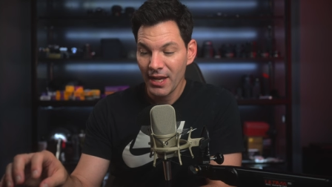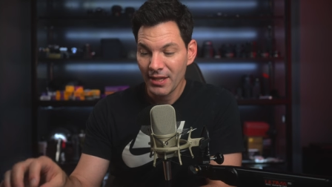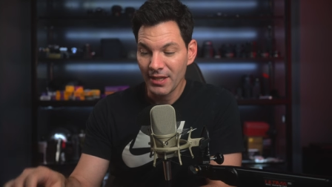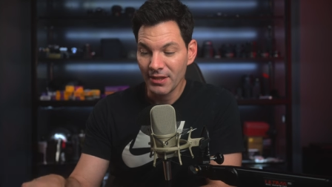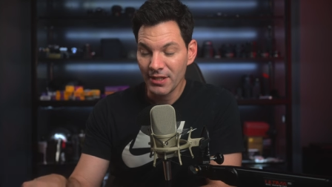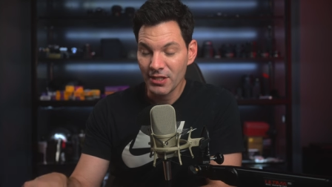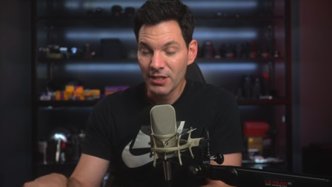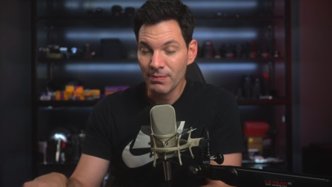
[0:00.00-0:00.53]
that
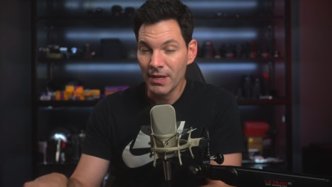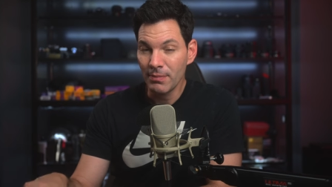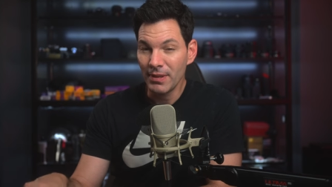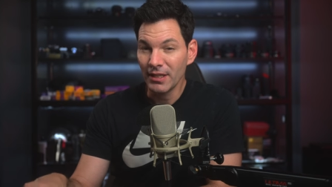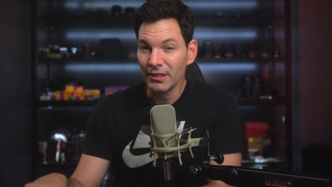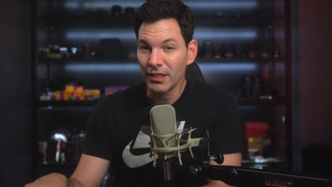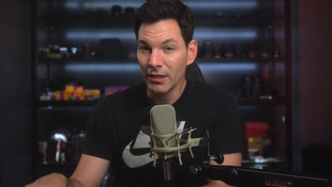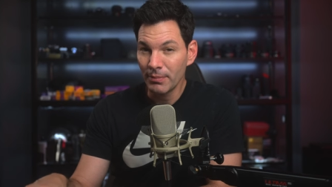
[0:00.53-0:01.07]
this is maybe
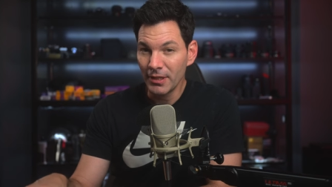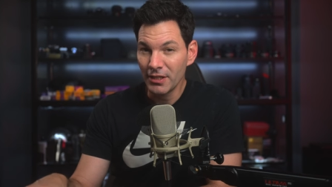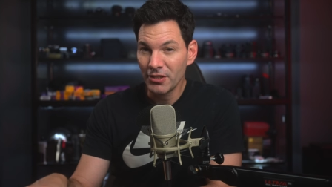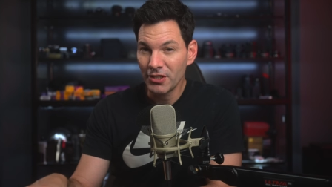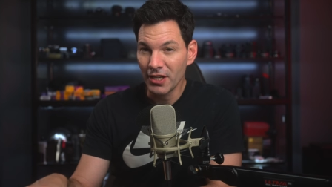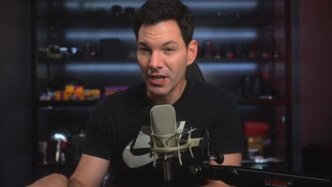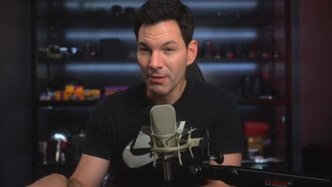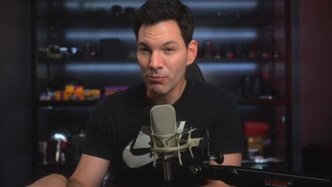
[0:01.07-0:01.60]
a little
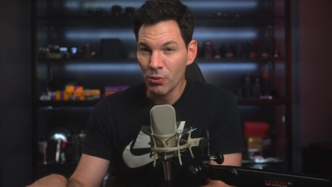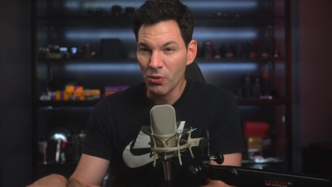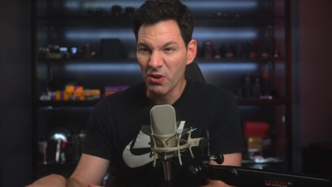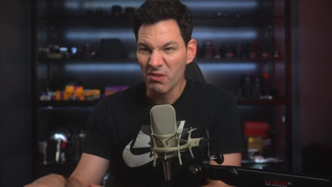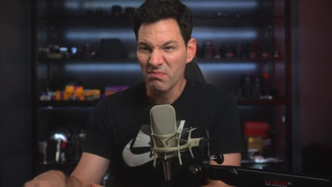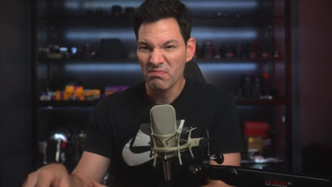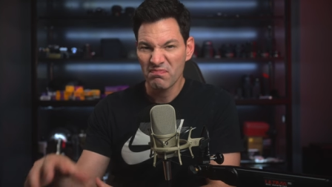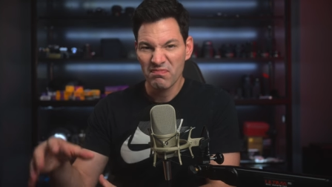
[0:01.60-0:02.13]
bit uh,
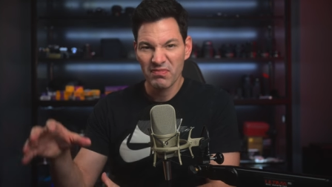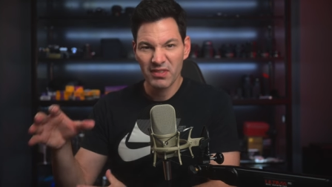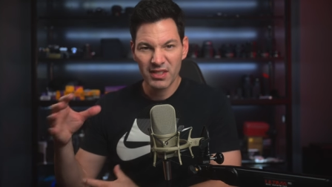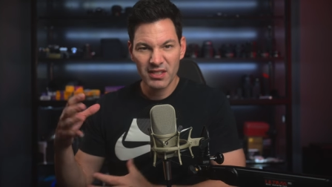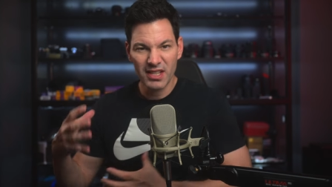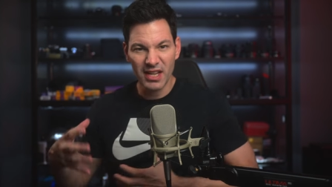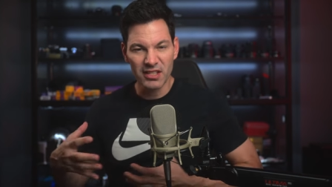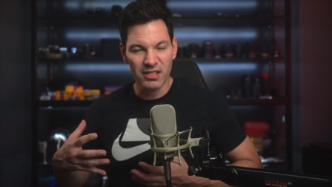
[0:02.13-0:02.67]
more
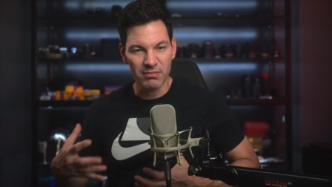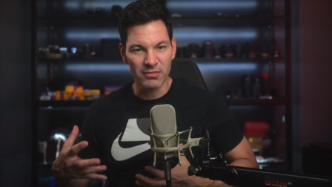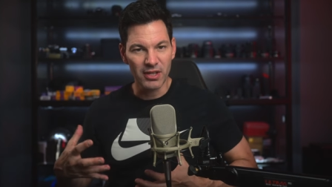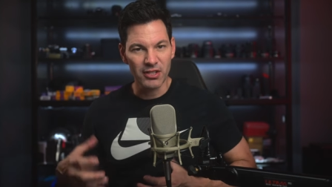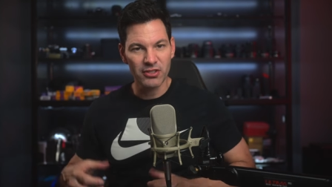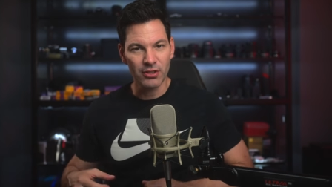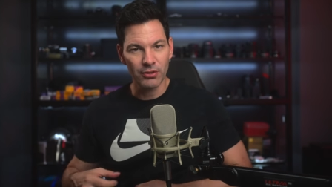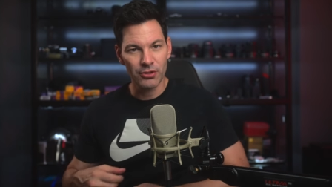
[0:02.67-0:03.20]
it's got some
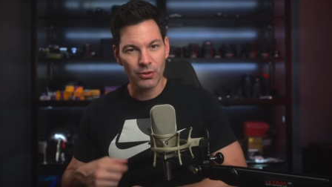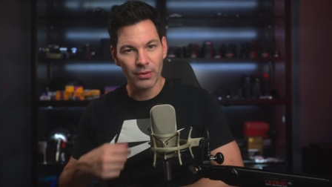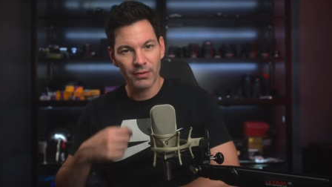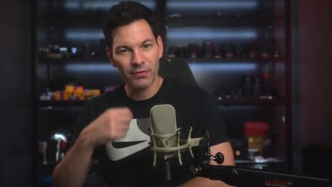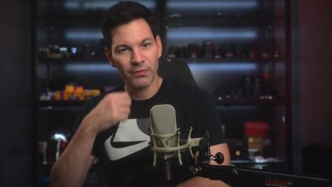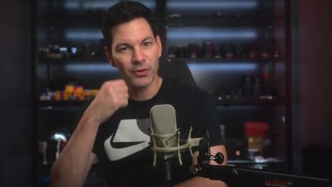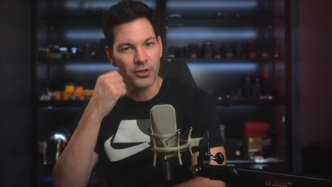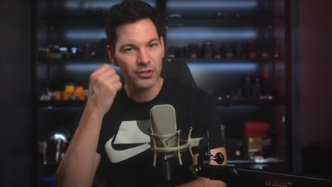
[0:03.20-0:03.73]
gusto to it
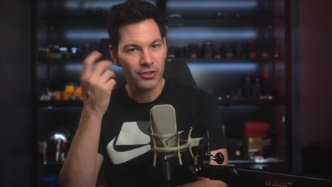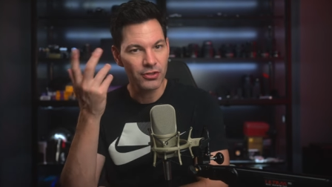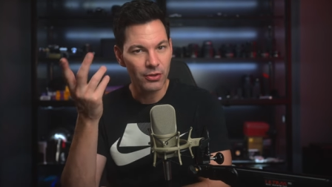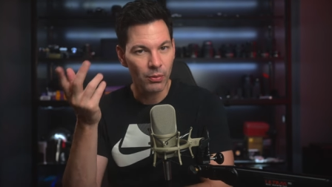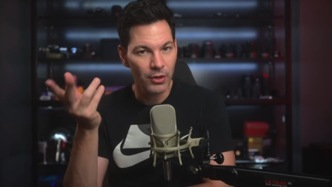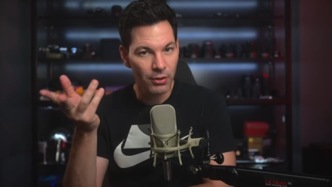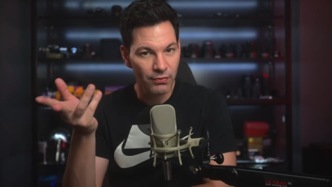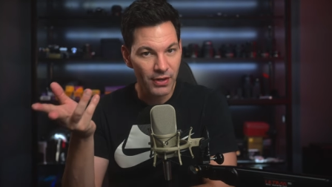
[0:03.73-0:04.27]
versus the
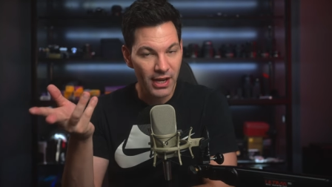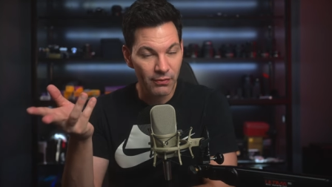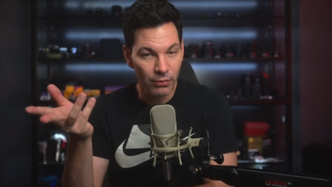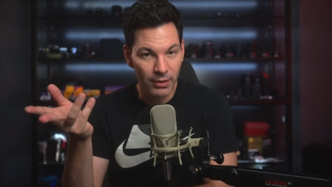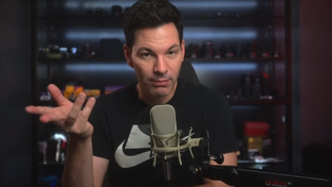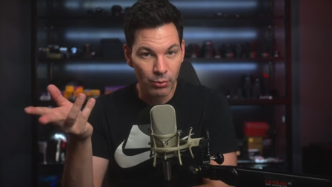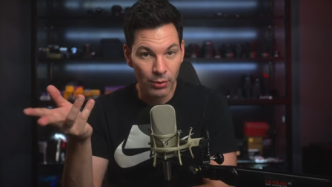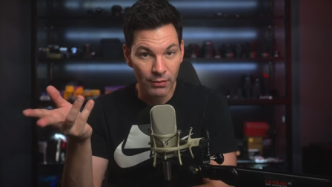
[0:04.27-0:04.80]
105
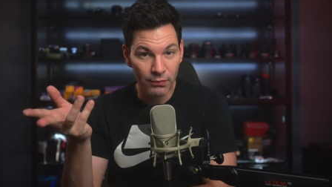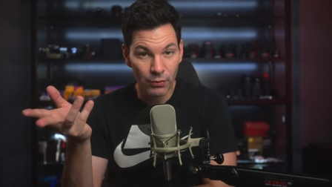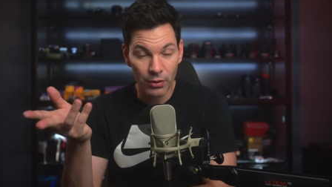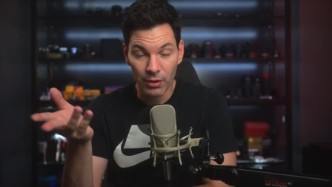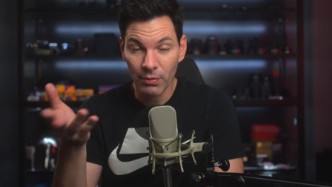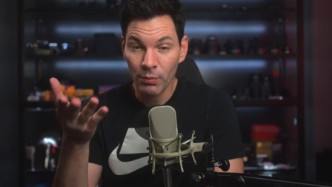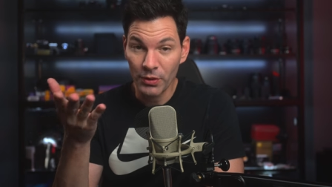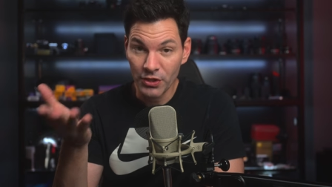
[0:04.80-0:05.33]

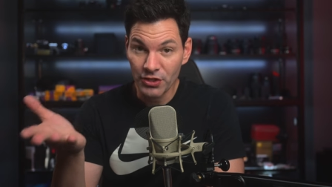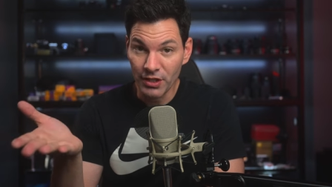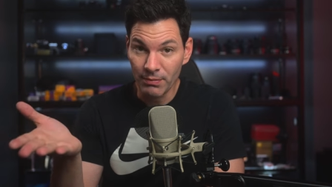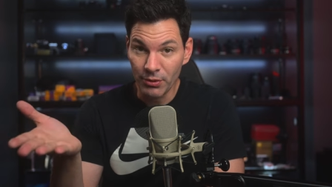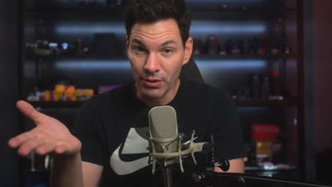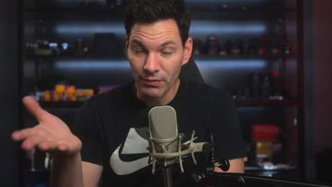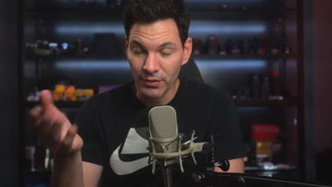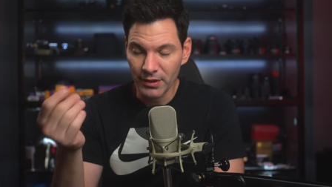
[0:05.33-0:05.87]
1.4, which is a
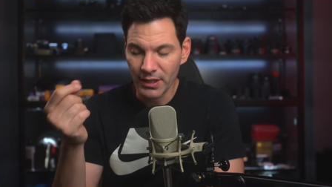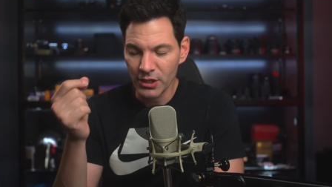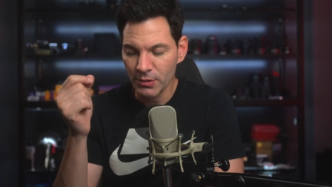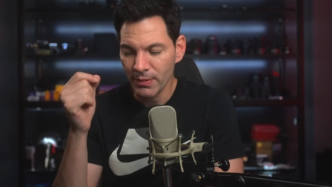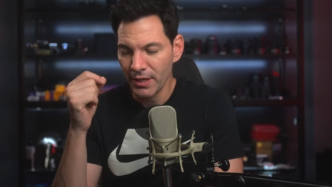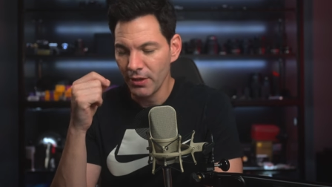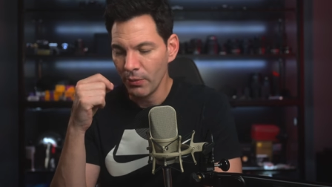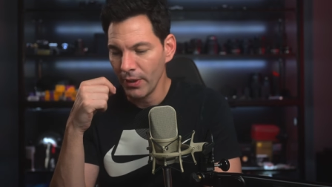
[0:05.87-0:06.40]
beautiful lens,
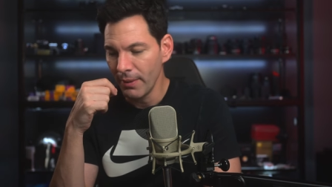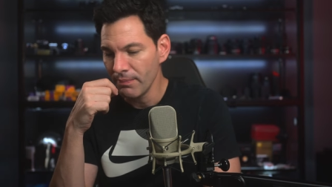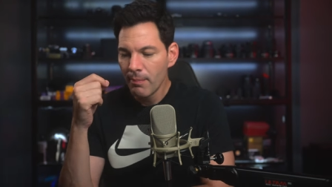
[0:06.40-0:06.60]
by the way.